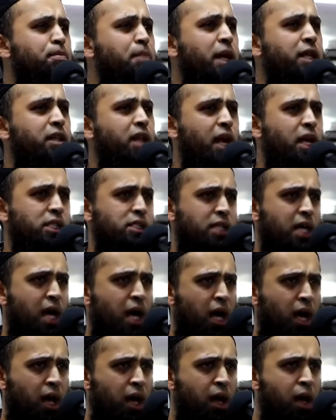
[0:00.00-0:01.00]

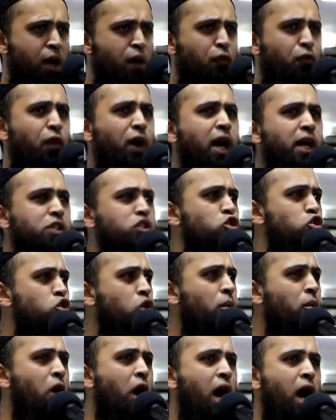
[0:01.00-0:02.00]
madrasa, first
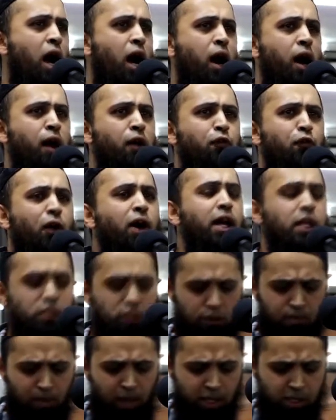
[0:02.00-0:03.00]
Jumu'ah,
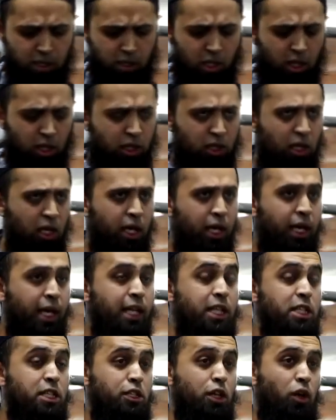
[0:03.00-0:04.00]
first masjid
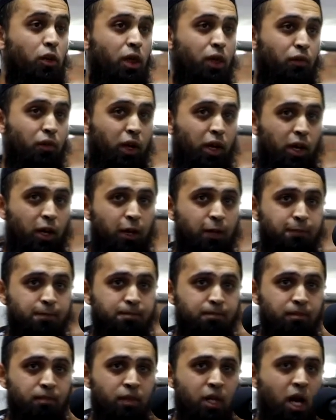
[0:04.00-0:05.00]
in South Africa.
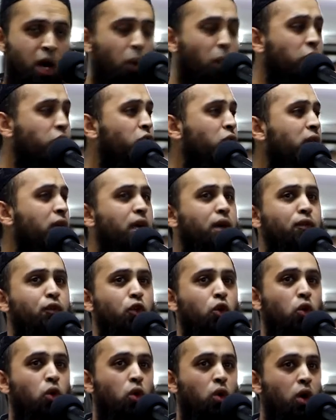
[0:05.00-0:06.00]
I want to leave
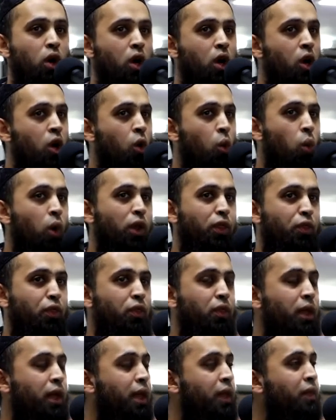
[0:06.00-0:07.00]
you
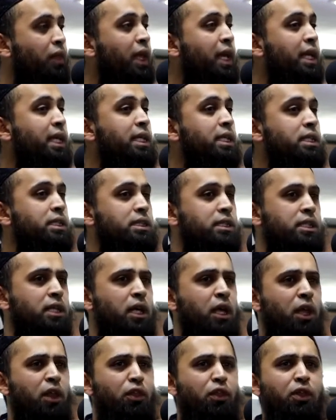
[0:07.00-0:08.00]
with these
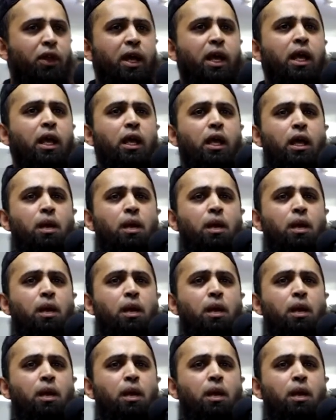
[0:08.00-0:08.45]
3